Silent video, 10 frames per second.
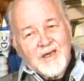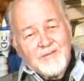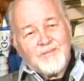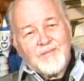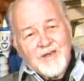
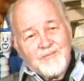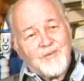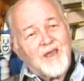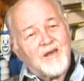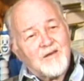He
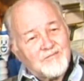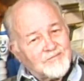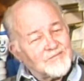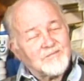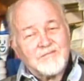paid it,
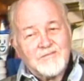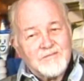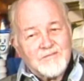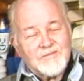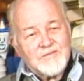
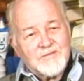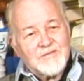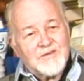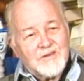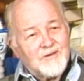
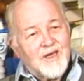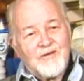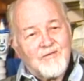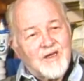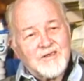
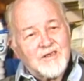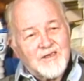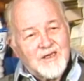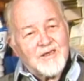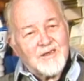not
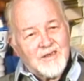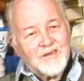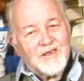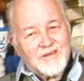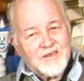grudgingly.
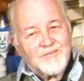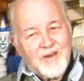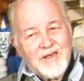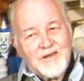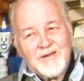He just
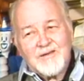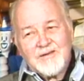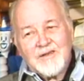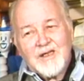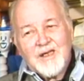paid it.
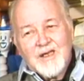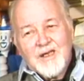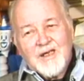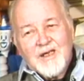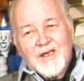
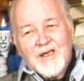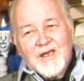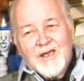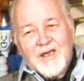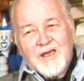
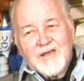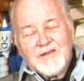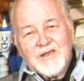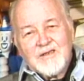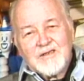
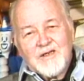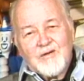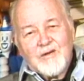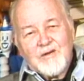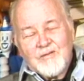And
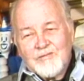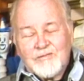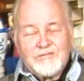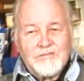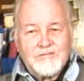so
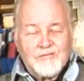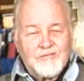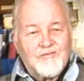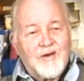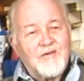
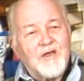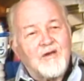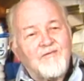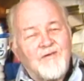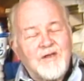very
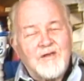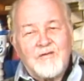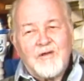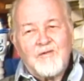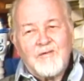
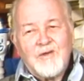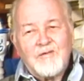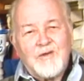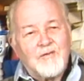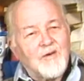often
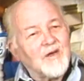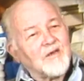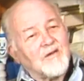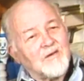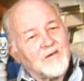we would
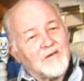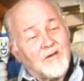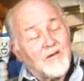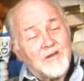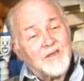work
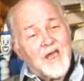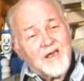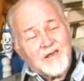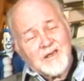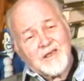all
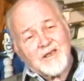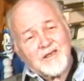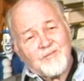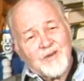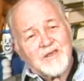night and
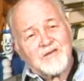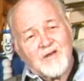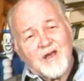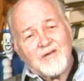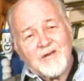get the
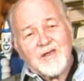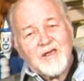picture out.